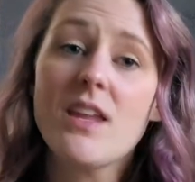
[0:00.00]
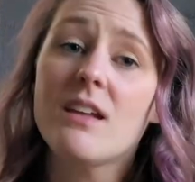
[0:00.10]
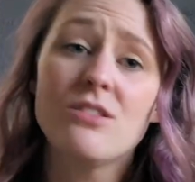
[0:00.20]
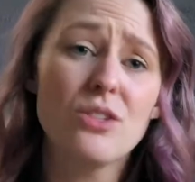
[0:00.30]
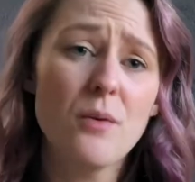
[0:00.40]

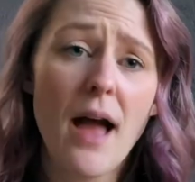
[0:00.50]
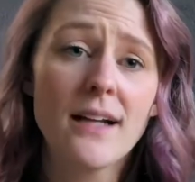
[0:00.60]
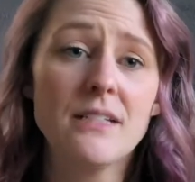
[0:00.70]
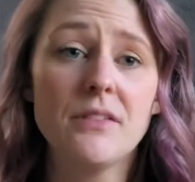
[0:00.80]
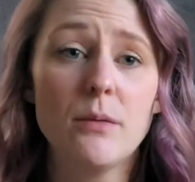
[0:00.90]
And so you
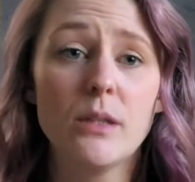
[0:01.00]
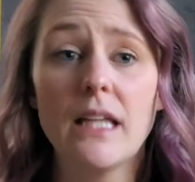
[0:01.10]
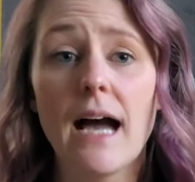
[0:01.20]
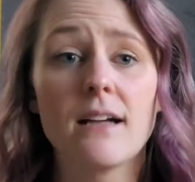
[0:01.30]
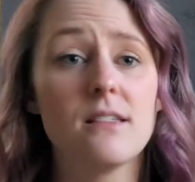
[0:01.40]
actively
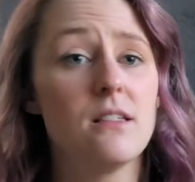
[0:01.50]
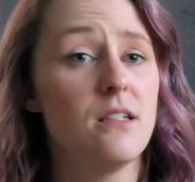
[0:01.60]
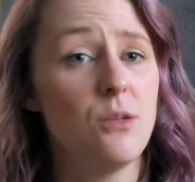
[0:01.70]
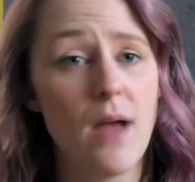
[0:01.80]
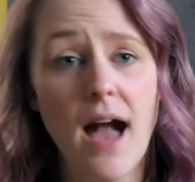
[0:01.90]
relax,
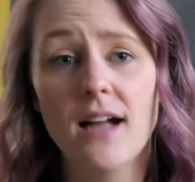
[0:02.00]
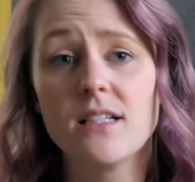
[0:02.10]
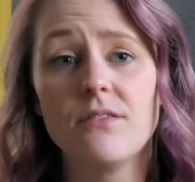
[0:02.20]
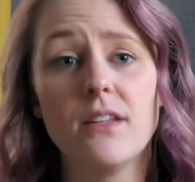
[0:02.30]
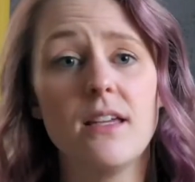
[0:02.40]
you
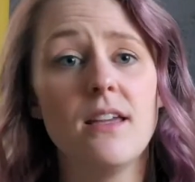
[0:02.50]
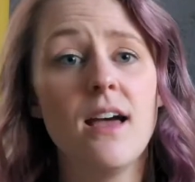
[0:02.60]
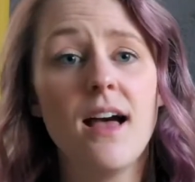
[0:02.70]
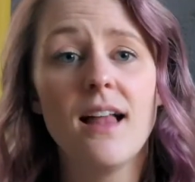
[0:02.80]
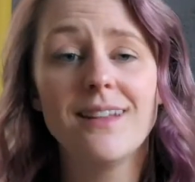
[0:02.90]
actively
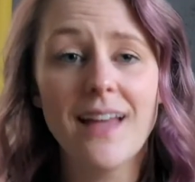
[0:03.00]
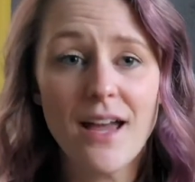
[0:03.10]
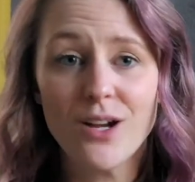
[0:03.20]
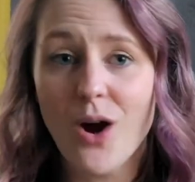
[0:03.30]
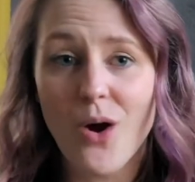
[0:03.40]

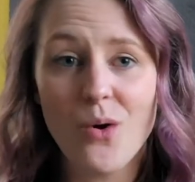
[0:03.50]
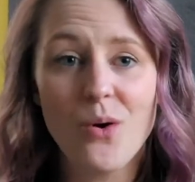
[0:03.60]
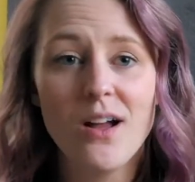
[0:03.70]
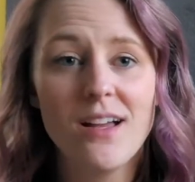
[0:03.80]
let go,